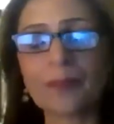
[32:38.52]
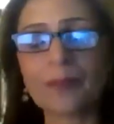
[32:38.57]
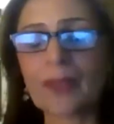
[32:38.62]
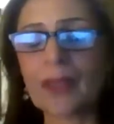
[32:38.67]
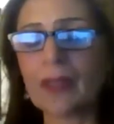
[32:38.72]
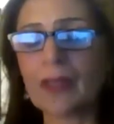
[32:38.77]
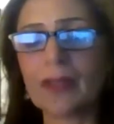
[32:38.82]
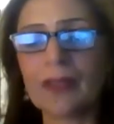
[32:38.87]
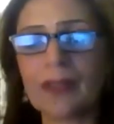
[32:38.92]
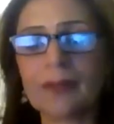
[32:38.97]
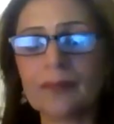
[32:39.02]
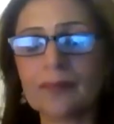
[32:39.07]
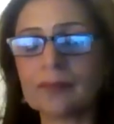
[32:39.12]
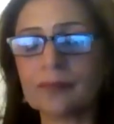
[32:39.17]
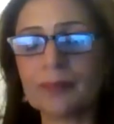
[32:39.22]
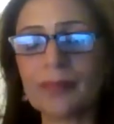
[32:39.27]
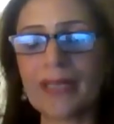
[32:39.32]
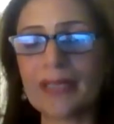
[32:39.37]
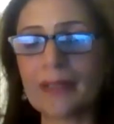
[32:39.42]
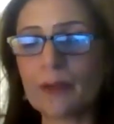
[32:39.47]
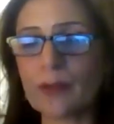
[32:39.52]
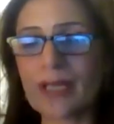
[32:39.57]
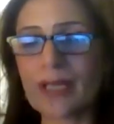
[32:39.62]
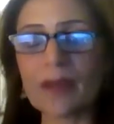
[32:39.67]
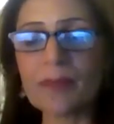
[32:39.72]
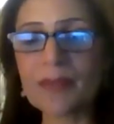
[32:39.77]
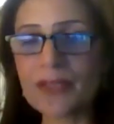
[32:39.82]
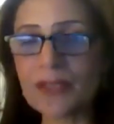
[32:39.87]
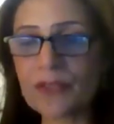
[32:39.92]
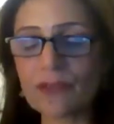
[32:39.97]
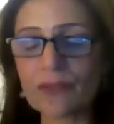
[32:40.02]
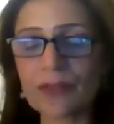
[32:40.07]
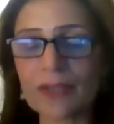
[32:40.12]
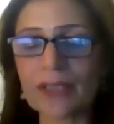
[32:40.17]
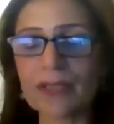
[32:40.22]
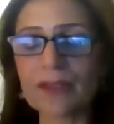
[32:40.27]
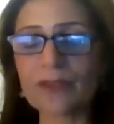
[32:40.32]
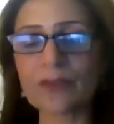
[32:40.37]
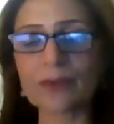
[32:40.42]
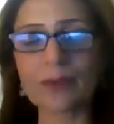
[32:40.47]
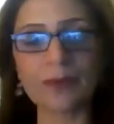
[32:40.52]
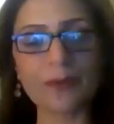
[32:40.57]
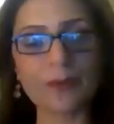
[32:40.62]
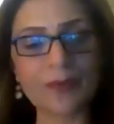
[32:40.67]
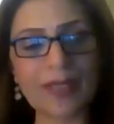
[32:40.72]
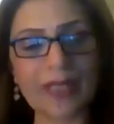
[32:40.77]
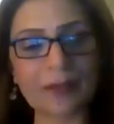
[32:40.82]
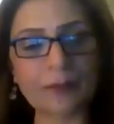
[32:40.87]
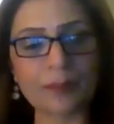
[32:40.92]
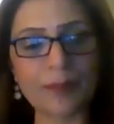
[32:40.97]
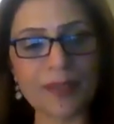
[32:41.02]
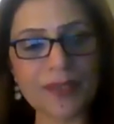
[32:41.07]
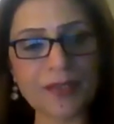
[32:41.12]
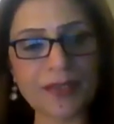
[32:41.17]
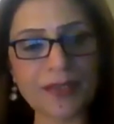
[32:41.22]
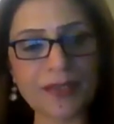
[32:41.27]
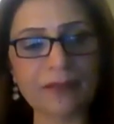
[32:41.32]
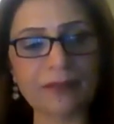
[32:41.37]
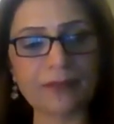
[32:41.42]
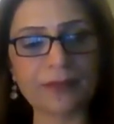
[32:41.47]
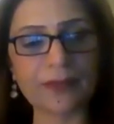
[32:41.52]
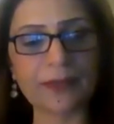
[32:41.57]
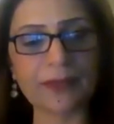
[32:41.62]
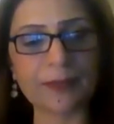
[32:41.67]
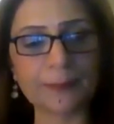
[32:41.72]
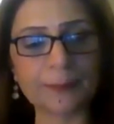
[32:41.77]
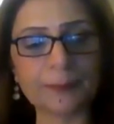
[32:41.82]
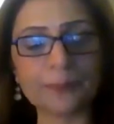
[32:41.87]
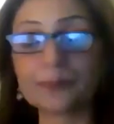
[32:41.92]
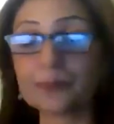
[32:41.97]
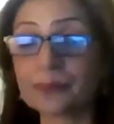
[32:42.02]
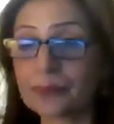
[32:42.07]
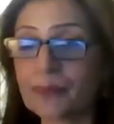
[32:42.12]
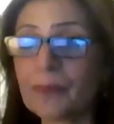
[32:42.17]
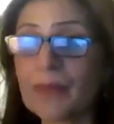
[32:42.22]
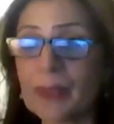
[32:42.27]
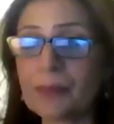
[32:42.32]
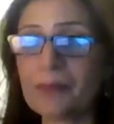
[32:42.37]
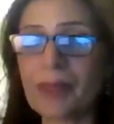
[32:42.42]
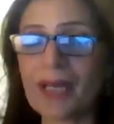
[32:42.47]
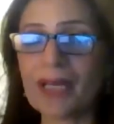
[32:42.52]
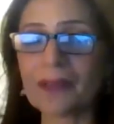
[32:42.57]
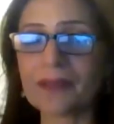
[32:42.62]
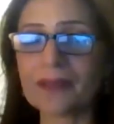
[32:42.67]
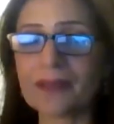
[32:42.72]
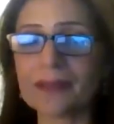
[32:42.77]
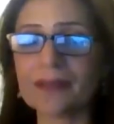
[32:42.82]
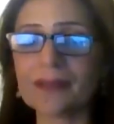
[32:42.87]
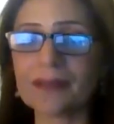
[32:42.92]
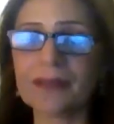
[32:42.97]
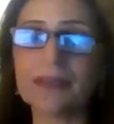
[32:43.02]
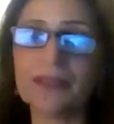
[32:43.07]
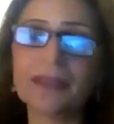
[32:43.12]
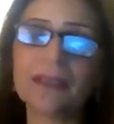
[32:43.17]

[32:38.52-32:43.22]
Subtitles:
biochemistry. So that must have impacted.